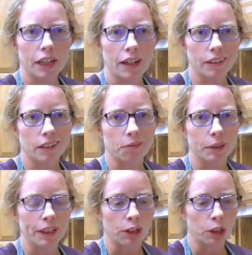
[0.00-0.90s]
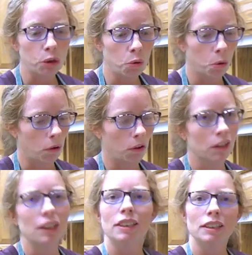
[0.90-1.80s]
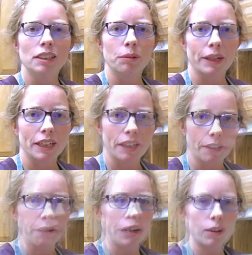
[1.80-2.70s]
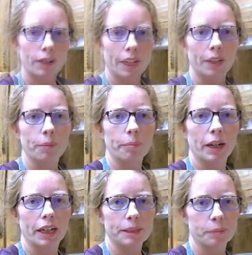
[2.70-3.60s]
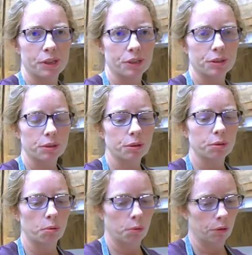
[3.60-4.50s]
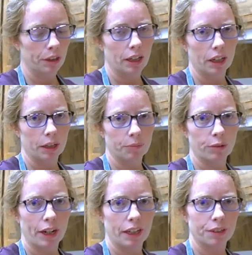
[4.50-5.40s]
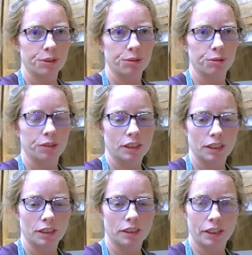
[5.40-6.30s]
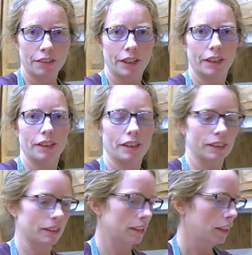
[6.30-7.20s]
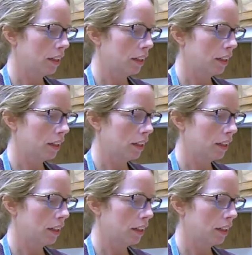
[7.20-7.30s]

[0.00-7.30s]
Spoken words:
And then when they're cool, we can decorate. Okay, my sponges are cool and I am ready to decorate this.